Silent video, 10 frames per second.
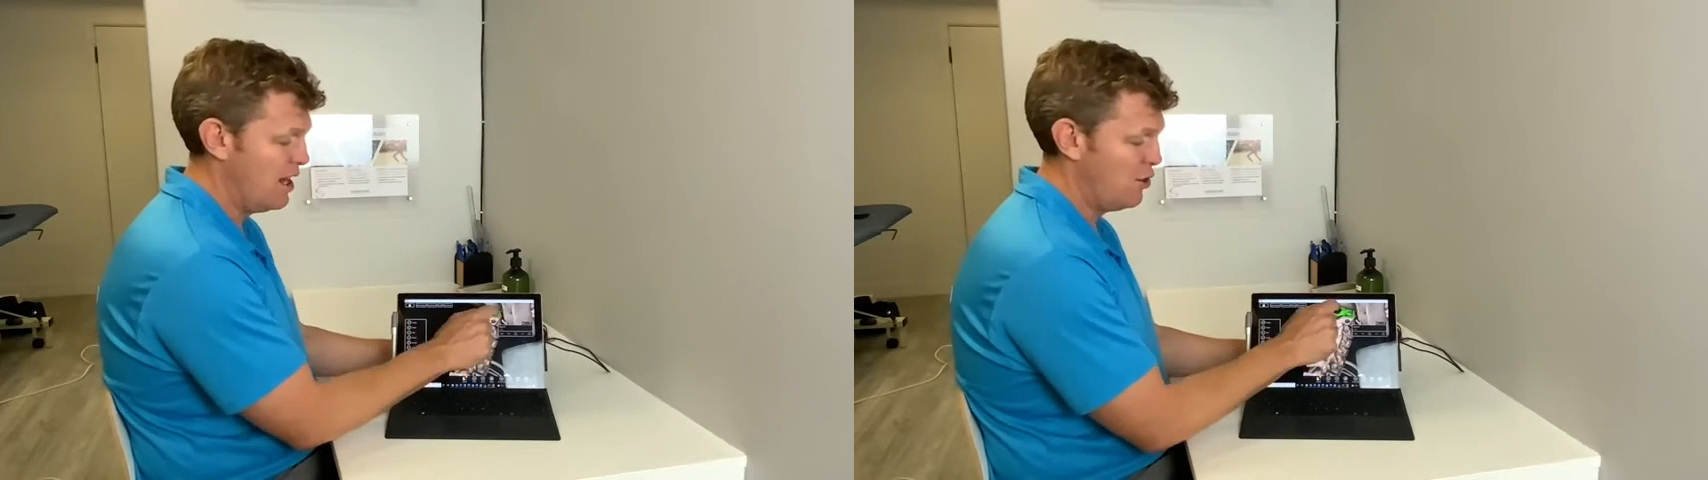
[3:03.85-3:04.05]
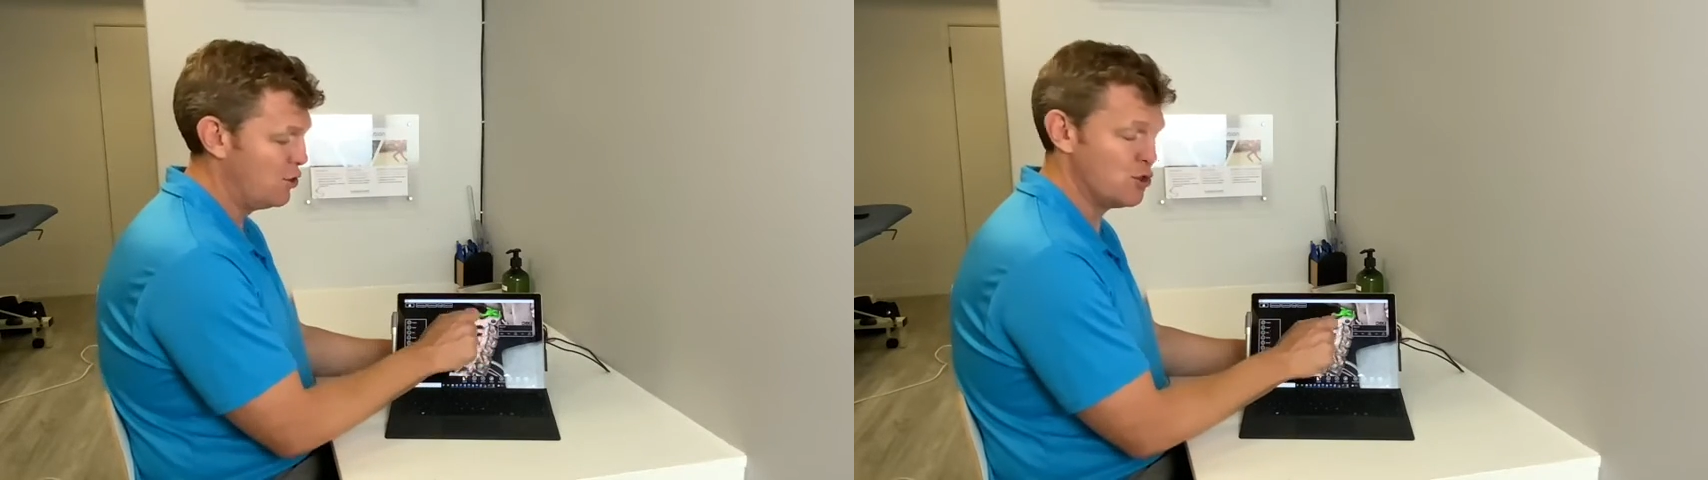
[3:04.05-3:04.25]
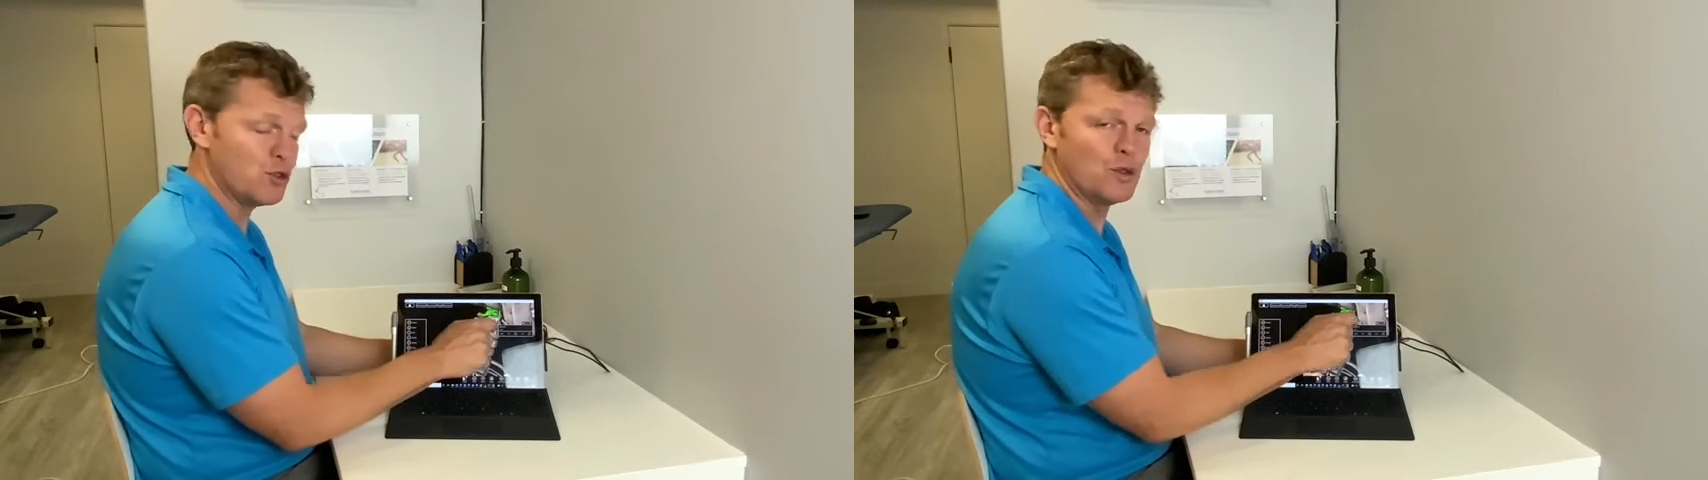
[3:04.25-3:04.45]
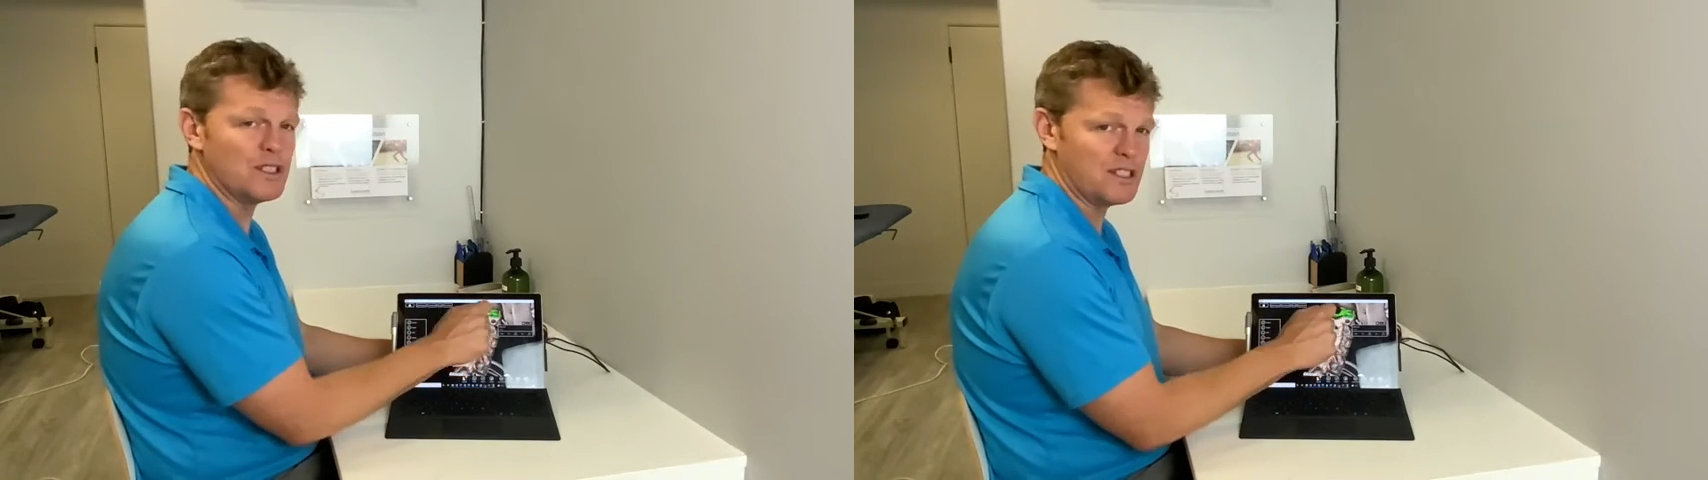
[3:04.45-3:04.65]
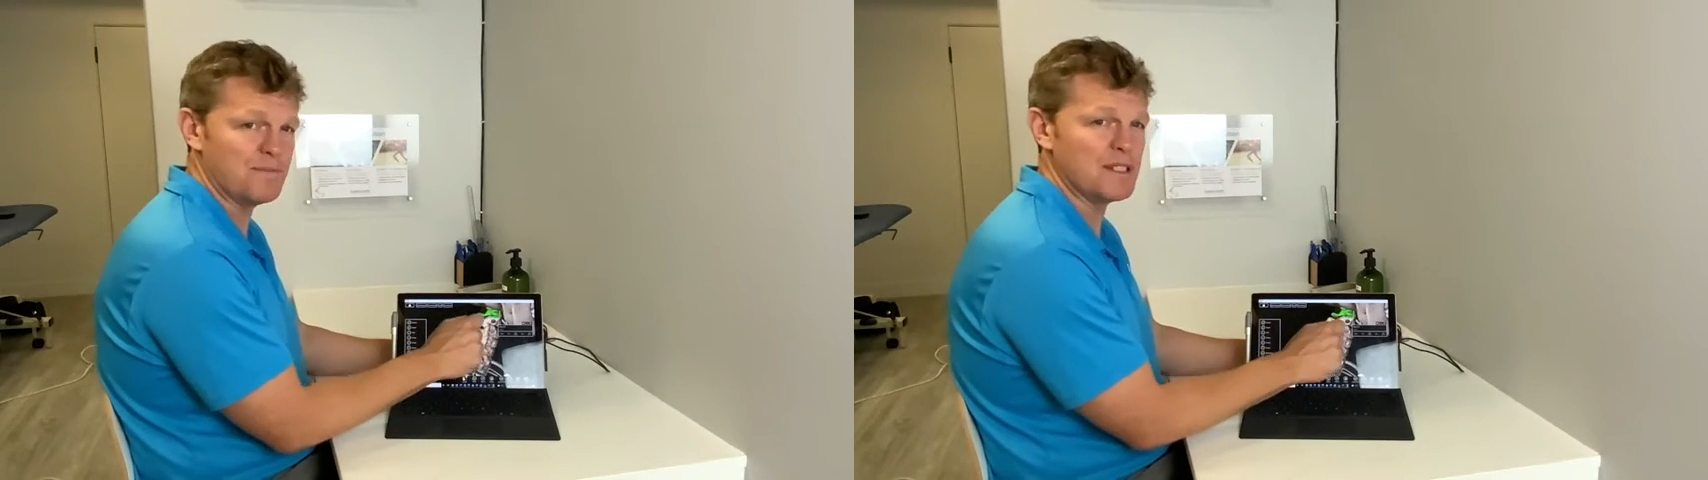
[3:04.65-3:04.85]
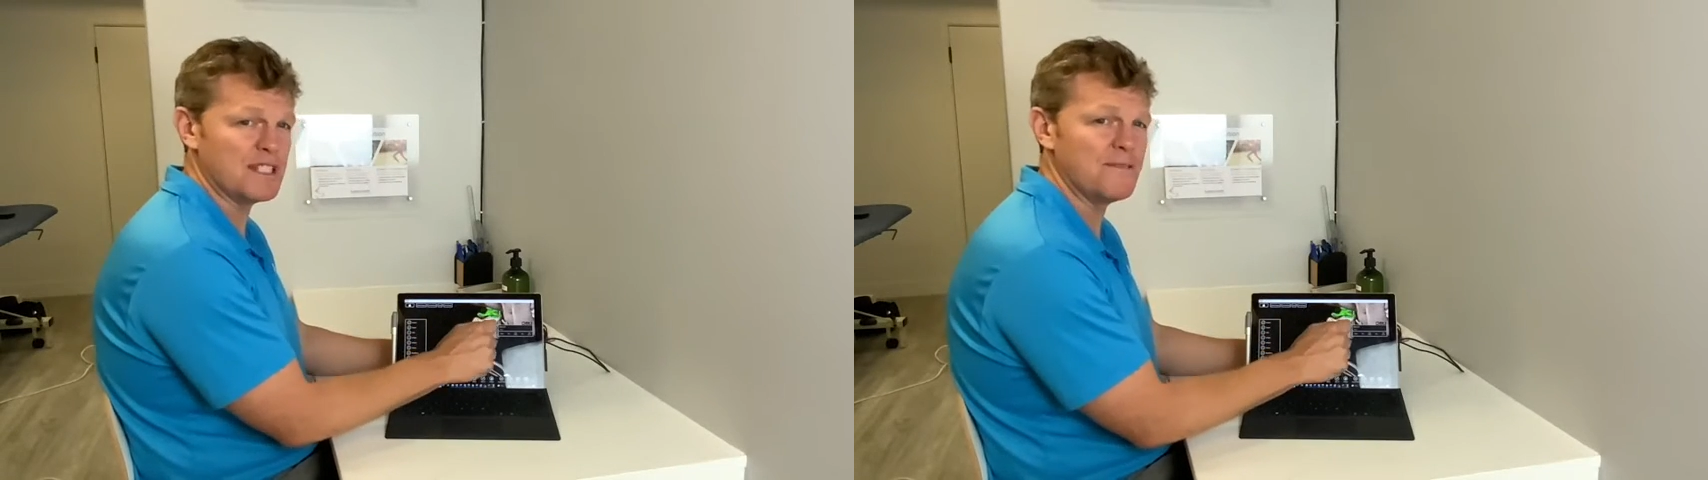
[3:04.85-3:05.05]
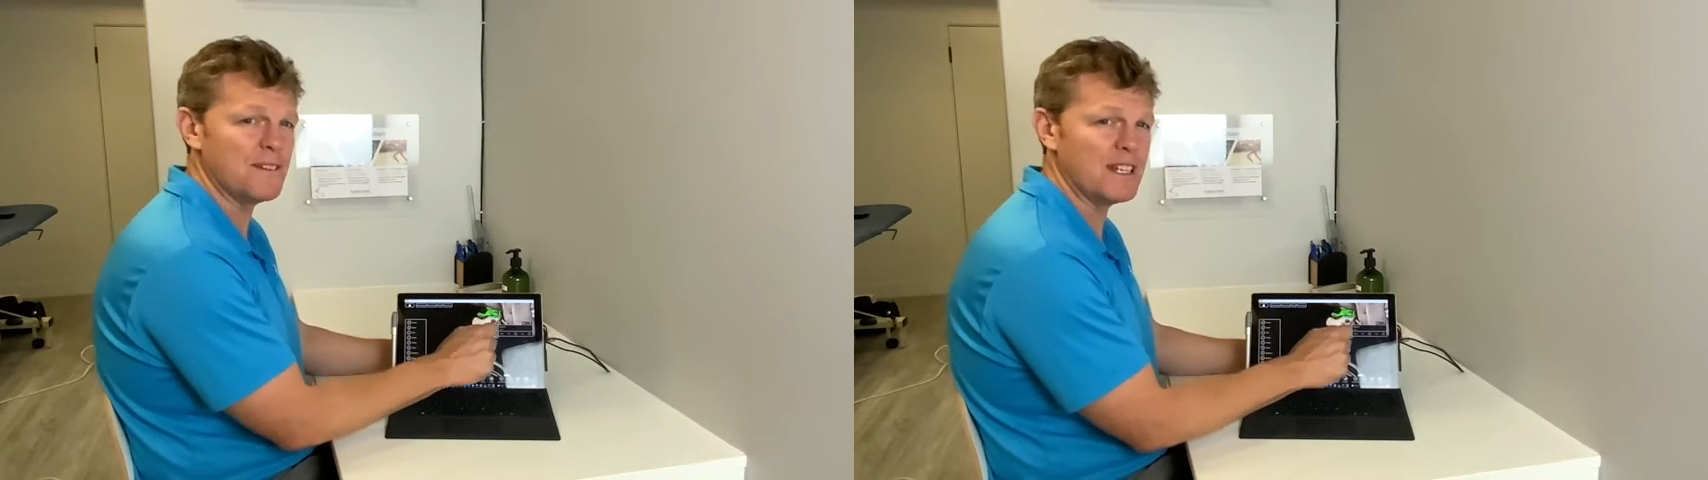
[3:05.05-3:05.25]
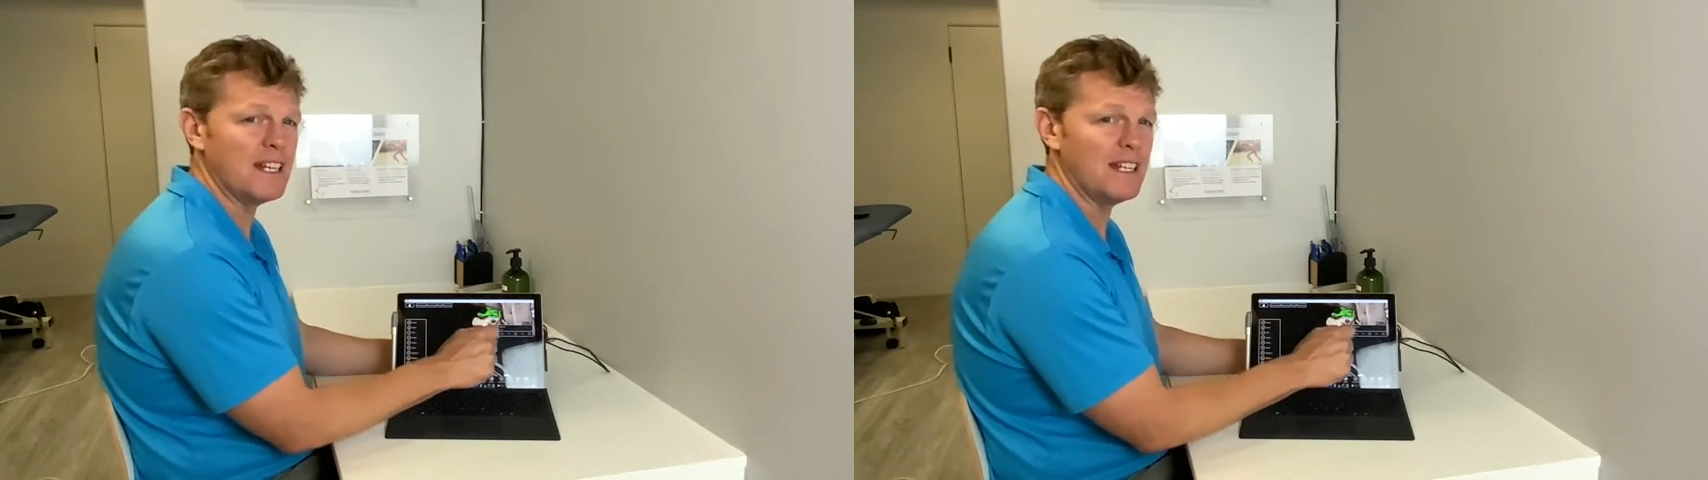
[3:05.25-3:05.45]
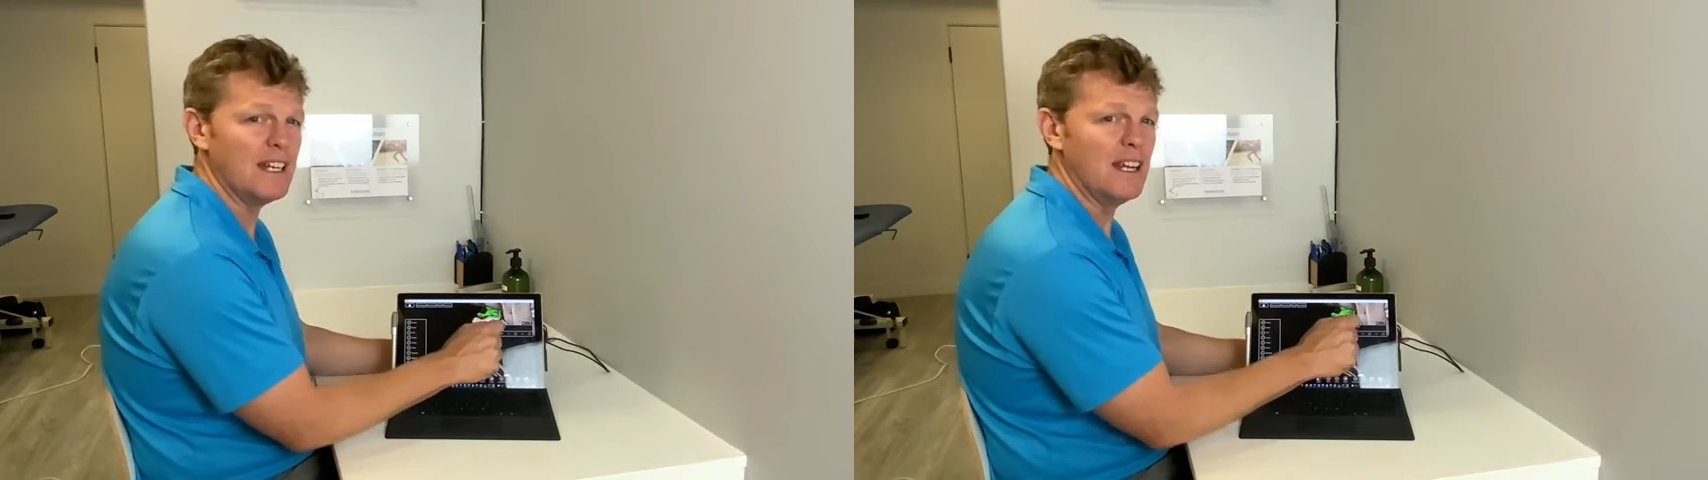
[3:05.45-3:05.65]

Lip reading: the joints specifically